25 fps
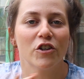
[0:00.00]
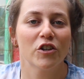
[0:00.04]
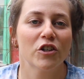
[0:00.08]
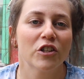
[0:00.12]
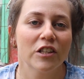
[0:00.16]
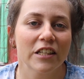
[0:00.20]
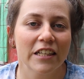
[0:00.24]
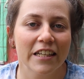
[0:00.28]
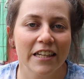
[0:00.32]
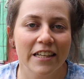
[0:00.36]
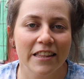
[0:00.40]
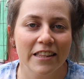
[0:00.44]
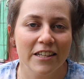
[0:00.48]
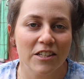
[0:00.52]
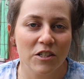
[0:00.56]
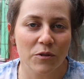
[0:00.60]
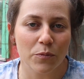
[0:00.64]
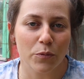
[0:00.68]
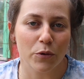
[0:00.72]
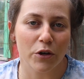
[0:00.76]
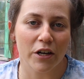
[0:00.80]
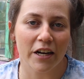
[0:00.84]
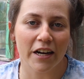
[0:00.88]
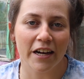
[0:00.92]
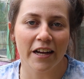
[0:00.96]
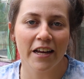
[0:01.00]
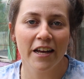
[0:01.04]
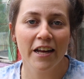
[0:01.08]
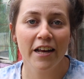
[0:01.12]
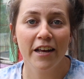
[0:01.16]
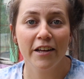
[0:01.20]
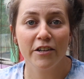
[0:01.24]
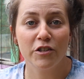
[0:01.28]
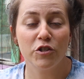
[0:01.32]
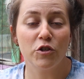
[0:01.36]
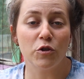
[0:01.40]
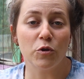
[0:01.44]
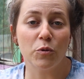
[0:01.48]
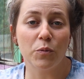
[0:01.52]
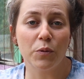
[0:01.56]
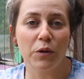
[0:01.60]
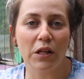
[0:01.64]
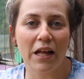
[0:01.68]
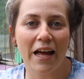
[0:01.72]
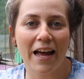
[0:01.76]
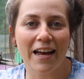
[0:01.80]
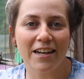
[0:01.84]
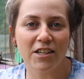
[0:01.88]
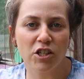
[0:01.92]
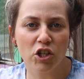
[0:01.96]
early in the spring to
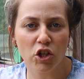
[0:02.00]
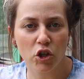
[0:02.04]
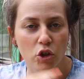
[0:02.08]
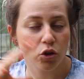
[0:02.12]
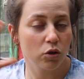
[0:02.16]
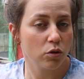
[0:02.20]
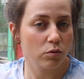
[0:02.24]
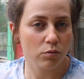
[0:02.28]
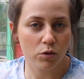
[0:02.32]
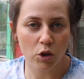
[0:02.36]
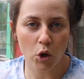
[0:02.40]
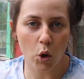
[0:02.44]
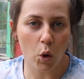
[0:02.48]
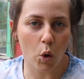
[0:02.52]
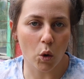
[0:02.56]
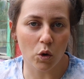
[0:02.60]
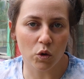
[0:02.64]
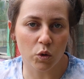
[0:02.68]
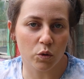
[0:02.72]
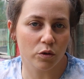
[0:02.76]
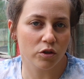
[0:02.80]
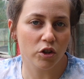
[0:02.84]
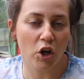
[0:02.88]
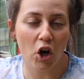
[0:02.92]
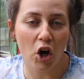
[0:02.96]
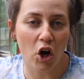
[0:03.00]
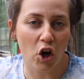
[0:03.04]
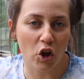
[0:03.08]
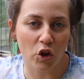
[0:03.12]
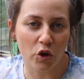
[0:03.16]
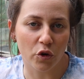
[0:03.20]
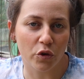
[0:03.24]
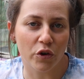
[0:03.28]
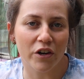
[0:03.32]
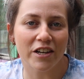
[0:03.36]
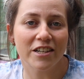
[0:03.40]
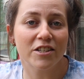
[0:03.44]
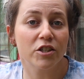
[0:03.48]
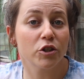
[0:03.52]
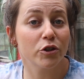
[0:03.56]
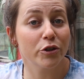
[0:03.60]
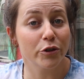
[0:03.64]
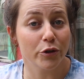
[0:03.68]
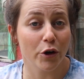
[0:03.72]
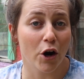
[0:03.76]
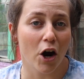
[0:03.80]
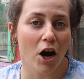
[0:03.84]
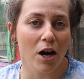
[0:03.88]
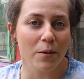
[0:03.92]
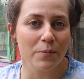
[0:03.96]
plant cold tolerant
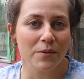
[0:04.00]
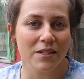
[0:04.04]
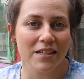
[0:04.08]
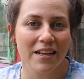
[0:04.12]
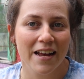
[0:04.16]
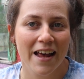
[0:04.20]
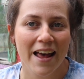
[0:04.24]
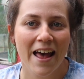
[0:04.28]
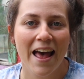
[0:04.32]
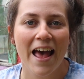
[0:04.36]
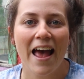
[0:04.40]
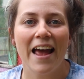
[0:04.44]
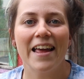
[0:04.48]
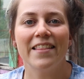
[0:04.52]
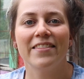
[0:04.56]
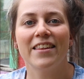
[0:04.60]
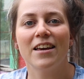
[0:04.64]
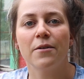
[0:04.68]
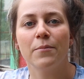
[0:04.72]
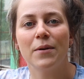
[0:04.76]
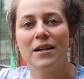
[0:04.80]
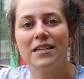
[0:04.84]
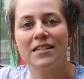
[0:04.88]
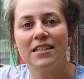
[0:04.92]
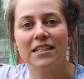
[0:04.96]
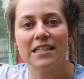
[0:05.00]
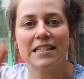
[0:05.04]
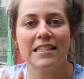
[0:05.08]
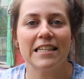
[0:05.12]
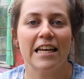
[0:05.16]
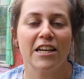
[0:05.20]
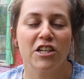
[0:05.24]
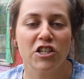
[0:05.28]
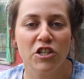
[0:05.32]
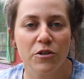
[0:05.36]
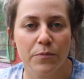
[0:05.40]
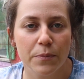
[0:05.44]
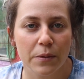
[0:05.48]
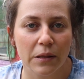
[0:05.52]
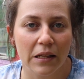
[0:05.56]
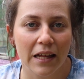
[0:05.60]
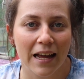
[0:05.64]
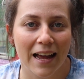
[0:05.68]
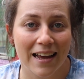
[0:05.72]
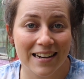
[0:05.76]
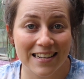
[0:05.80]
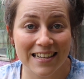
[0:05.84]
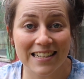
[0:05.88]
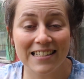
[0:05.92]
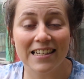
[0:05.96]
crops, and then my succession
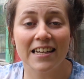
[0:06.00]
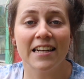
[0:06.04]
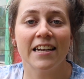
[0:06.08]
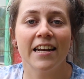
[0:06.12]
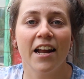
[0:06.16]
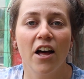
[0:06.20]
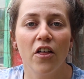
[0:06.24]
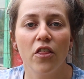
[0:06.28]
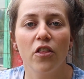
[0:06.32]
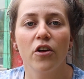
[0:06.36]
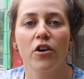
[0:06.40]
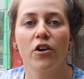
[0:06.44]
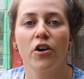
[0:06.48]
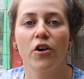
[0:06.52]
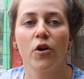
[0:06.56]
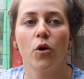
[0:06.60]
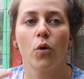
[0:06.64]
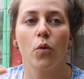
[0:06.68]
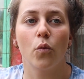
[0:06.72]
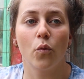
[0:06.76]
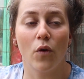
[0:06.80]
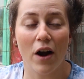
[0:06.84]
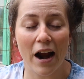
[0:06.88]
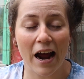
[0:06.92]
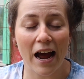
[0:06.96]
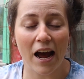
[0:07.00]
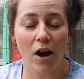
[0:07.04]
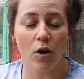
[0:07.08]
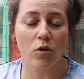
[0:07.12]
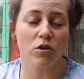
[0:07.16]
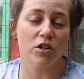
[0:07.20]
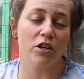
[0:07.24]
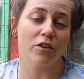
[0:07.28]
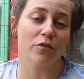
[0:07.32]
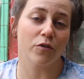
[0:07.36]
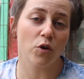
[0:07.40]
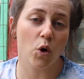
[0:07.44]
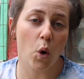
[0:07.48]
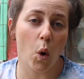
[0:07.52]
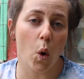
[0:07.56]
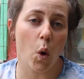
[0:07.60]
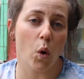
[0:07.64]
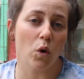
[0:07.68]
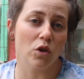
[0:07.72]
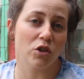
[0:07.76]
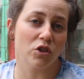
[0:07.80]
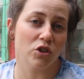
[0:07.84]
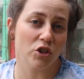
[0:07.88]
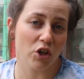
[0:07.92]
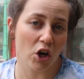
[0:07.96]
plant is another round of
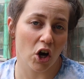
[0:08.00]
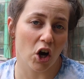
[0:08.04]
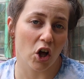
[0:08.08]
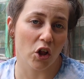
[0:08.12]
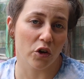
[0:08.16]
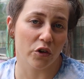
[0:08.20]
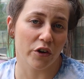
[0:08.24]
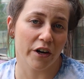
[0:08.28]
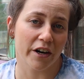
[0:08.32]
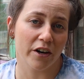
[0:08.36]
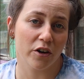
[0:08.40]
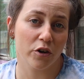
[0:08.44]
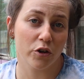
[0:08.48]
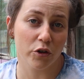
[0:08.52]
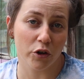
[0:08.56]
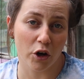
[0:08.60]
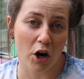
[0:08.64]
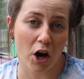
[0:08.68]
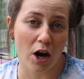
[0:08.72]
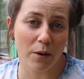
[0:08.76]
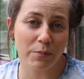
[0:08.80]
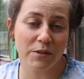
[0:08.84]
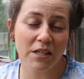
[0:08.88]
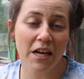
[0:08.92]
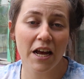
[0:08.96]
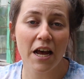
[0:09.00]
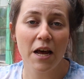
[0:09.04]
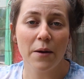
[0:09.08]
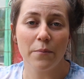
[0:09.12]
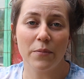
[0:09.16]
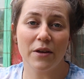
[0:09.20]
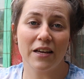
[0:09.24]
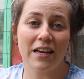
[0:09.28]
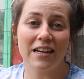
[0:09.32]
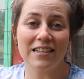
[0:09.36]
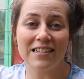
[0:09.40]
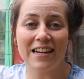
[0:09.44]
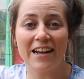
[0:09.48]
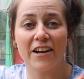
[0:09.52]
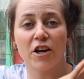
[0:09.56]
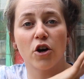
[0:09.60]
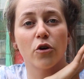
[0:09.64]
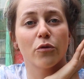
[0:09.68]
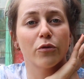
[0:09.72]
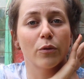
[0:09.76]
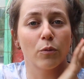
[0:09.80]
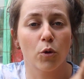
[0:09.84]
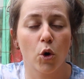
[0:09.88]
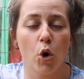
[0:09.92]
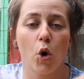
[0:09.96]
cold tolerant crops because I
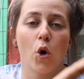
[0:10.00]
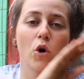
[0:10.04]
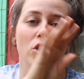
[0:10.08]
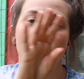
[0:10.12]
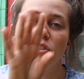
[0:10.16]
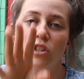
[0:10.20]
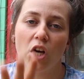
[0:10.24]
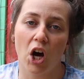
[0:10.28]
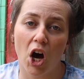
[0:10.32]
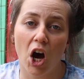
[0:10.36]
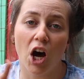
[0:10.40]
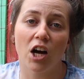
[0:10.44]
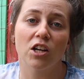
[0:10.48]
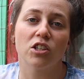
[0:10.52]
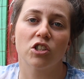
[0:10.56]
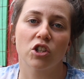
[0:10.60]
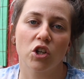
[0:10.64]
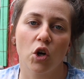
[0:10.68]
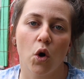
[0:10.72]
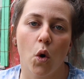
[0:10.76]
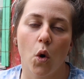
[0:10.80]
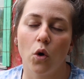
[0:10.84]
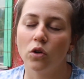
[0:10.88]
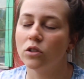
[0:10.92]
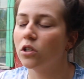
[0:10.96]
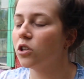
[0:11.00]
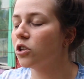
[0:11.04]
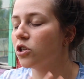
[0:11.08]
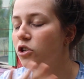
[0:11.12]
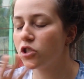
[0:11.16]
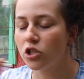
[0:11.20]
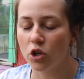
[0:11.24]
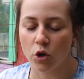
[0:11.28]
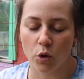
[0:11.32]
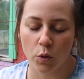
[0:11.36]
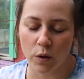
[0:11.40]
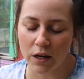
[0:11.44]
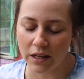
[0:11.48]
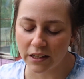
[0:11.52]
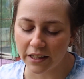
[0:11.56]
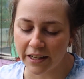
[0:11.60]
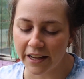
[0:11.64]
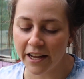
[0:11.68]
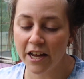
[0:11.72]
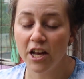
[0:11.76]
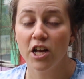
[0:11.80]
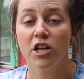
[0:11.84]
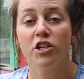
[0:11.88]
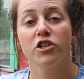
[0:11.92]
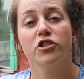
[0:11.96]
go from cold to hot to cold so
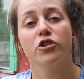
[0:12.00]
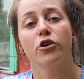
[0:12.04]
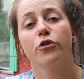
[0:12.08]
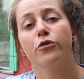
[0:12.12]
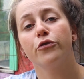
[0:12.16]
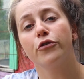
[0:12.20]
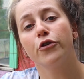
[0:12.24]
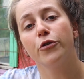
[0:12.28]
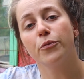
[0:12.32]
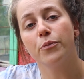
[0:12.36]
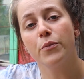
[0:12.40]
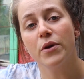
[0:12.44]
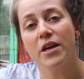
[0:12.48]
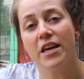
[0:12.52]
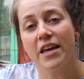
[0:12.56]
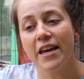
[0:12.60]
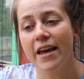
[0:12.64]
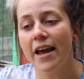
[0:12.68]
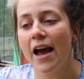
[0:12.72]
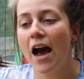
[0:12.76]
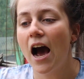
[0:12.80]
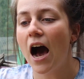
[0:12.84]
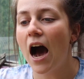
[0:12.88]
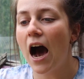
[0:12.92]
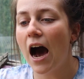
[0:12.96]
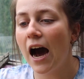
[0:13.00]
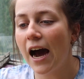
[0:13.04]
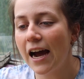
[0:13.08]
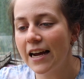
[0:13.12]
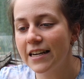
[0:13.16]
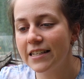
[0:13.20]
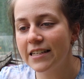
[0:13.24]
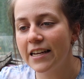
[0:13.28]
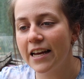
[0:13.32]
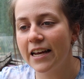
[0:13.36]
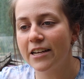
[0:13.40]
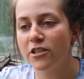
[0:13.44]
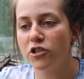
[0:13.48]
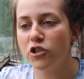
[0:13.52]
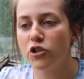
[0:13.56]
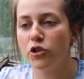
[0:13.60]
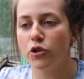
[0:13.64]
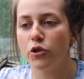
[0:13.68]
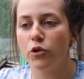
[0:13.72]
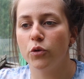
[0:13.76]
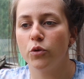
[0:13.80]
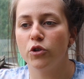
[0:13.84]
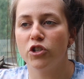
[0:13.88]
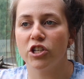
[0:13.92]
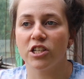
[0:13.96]
quickly. So for me, I tend
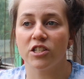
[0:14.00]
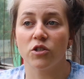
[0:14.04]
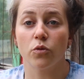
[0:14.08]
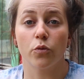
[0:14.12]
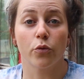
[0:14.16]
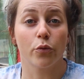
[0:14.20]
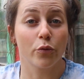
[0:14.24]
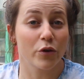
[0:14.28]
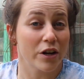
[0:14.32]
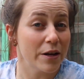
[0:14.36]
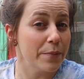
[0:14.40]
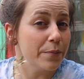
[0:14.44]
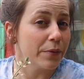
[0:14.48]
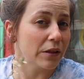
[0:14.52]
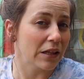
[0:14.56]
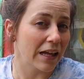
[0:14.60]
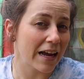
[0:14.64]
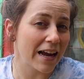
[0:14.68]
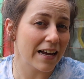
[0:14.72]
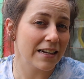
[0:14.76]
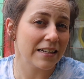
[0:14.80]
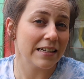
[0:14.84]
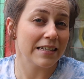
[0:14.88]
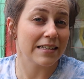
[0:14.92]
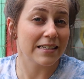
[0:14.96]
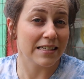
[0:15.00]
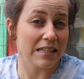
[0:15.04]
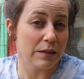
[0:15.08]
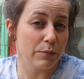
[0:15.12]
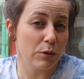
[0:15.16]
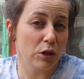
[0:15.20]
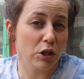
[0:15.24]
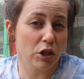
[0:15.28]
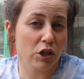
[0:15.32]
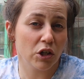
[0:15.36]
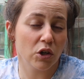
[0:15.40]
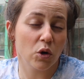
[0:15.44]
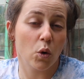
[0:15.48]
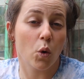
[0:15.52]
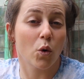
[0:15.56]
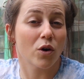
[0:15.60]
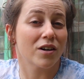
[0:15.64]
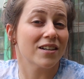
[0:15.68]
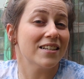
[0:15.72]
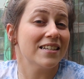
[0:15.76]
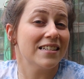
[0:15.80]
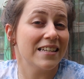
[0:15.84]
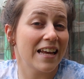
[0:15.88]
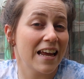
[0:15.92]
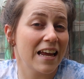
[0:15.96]
to just replant similar or
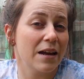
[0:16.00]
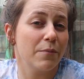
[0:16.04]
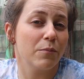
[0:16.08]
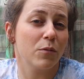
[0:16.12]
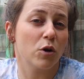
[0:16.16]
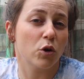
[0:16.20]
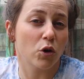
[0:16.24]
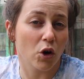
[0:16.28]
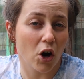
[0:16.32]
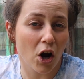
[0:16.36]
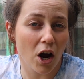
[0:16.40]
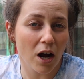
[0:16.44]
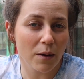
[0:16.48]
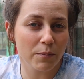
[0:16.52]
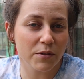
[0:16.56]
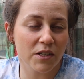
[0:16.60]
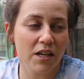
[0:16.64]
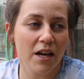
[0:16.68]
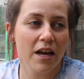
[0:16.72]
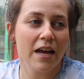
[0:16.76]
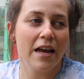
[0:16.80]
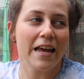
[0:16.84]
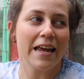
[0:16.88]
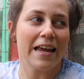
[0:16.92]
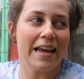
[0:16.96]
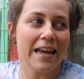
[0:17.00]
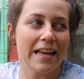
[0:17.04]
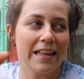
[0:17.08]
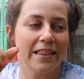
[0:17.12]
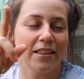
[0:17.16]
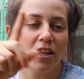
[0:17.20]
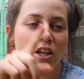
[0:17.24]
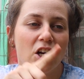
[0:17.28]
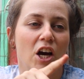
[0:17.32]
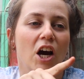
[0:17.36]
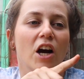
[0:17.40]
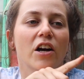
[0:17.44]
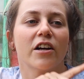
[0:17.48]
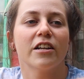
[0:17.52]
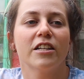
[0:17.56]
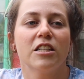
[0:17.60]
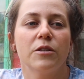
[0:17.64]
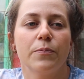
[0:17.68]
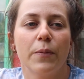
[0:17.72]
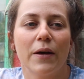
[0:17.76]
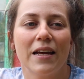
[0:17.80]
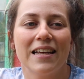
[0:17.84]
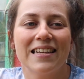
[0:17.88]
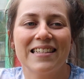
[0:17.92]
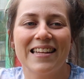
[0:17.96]
same crops in the garden
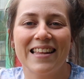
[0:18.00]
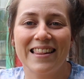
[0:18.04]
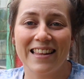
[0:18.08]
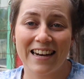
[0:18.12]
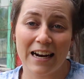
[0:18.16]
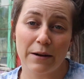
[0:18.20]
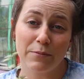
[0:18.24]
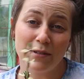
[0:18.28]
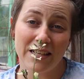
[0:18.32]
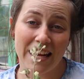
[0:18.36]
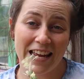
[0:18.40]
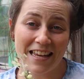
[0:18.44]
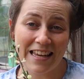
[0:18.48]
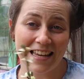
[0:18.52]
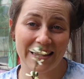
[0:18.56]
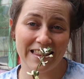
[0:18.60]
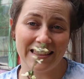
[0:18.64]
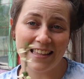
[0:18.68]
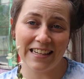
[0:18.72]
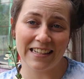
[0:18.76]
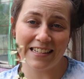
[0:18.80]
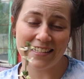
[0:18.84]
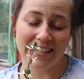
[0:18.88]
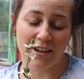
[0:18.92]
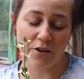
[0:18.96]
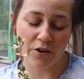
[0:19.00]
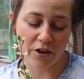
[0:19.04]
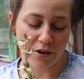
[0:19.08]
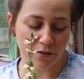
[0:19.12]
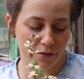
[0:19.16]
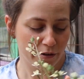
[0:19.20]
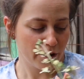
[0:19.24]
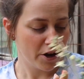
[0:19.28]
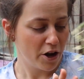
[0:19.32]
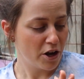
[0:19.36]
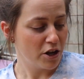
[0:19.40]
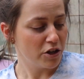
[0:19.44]
space that I'm taking things out of.